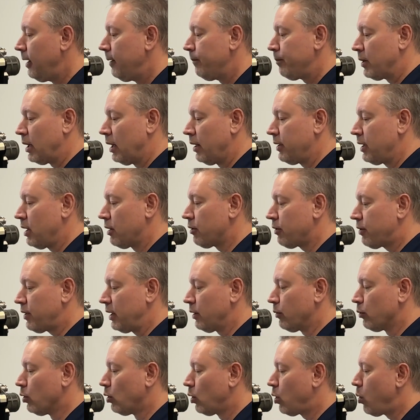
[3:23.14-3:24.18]
Now, the other
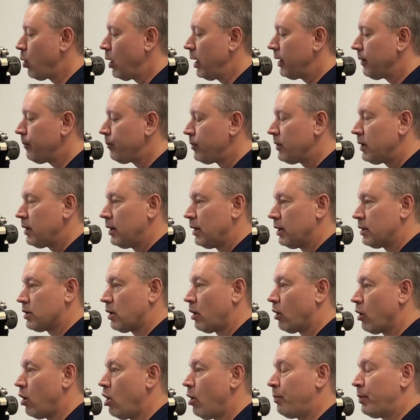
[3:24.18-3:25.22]
thing real quick is
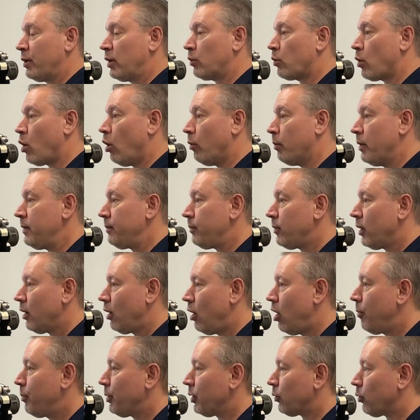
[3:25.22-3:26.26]
our open enrollment.
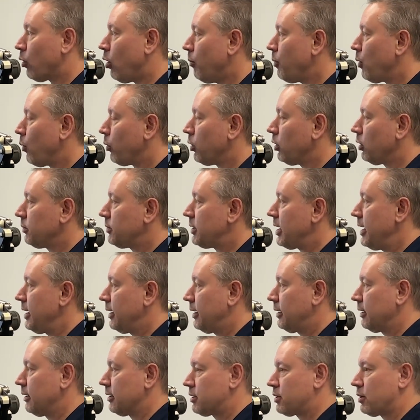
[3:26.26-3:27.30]
Open enrollment, we're going
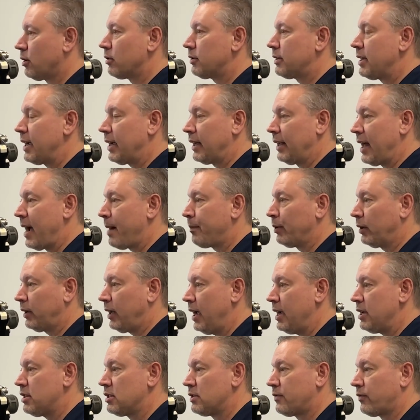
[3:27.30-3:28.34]
to start taking
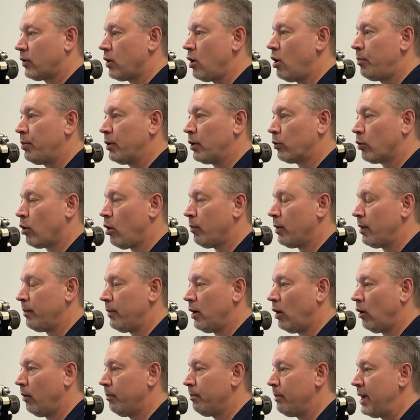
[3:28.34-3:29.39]
applications for open enrollment
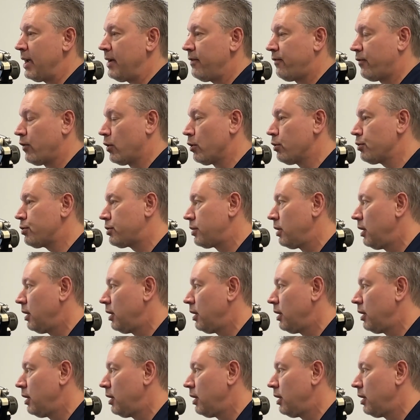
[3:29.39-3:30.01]
on May 1st.